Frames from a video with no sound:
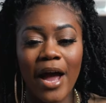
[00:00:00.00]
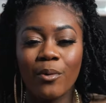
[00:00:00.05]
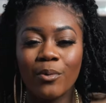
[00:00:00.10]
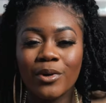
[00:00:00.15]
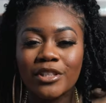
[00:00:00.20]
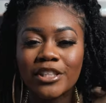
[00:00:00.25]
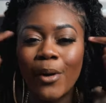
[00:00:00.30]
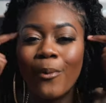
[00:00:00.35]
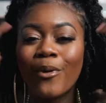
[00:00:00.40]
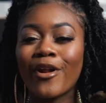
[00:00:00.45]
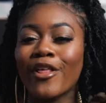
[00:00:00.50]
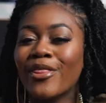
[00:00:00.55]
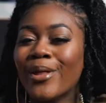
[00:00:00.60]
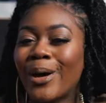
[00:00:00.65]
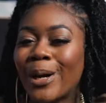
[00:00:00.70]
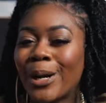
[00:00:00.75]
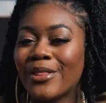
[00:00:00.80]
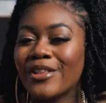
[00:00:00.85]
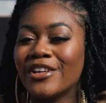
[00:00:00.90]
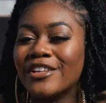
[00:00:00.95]
I wish I would have
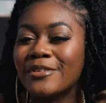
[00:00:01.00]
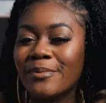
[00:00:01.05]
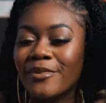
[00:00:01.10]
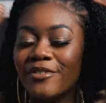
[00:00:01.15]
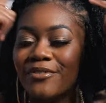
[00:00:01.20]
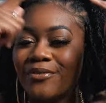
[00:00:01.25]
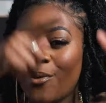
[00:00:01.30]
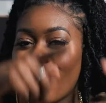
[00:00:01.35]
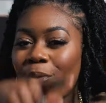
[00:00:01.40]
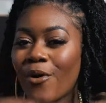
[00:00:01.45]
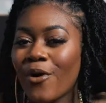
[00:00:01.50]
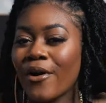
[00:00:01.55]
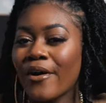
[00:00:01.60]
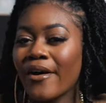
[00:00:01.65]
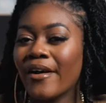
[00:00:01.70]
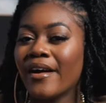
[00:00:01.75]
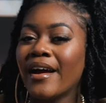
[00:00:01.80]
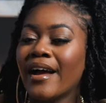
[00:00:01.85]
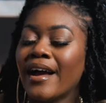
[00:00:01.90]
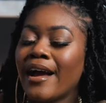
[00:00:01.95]
thought of this
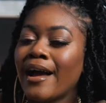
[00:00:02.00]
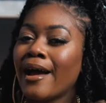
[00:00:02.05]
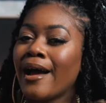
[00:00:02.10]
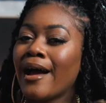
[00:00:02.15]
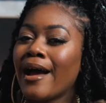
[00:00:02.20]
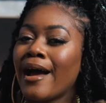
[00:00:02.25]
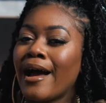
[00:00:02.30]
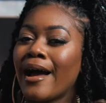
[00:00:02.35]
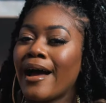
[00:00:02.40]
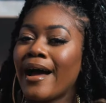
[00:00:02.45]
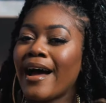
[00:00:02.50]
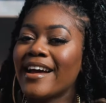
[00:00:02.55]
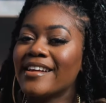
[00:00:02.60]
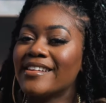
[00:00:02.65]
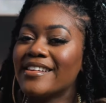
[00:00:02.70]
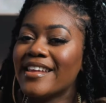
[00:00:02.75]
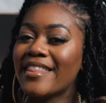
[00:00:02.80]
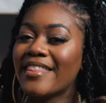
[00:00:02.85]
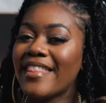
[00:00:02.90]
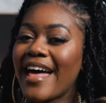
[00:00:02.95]
before I
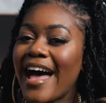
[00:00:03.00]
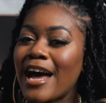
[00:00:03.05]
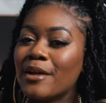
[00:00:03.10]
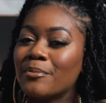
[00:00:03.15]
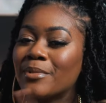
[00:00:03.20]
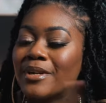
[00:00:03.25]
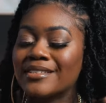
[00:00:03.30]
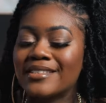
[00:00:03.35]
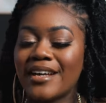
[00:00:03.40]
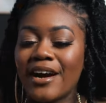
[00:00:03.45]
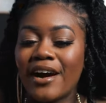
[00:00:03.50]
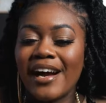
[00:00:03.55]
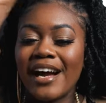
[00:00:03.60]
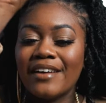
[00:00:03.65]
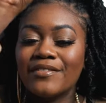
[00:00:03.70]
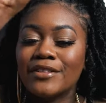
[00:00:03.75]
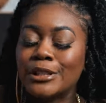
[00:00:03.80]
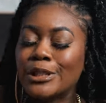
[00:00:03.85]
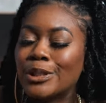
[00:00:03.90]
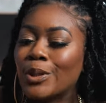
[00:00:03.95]
did that, because now I
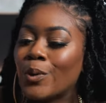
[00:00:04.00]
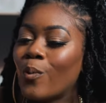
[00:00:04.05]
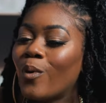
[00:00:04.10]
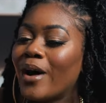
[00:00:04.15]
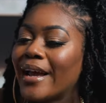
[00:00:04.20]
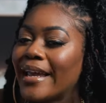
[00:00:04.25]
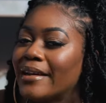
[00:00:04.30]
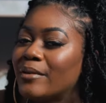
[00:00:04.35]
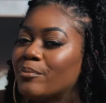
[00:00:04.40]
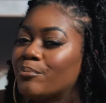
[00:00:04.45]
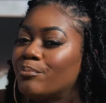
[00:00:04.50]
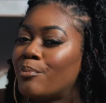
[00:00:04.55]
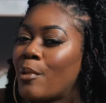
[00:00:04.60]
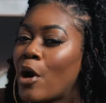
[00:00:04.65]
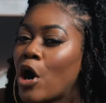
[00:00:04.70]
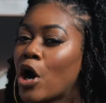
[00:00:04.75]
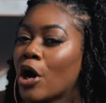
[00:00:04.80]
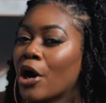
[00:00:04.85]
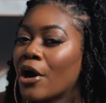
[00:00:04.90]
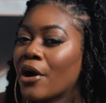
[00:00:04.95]
have this little white
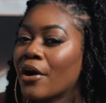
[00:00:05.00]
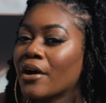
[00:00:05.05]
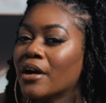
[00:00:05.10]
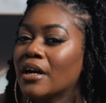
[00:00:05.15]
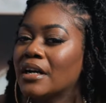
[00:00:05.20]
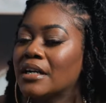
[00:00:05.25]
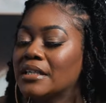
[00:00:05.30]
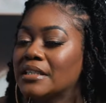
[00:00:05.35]
bar